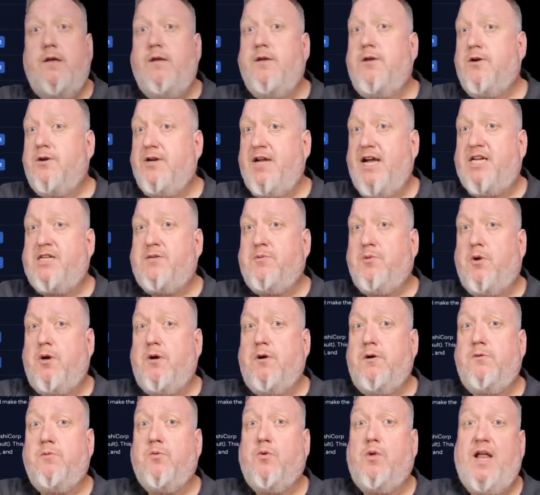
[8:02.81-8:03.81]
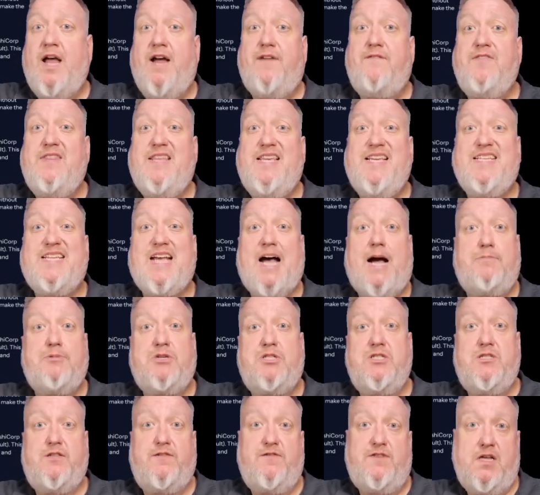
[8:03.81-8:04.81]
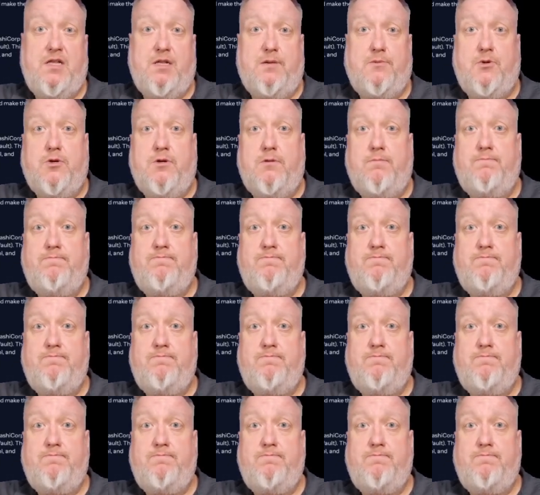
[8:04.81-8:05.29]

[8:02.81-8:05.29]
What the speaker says: your dashboard will have these options available.